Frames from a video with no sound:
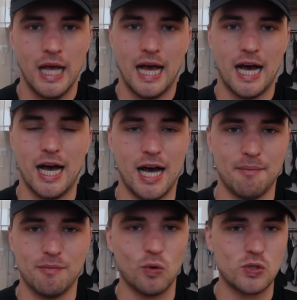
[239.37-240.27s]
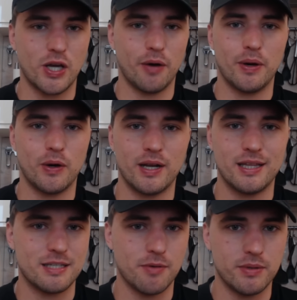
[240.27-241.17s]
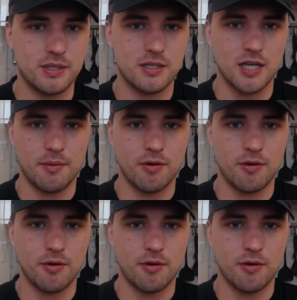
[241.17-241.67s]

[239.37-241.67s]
um, what's going on at this moment in time at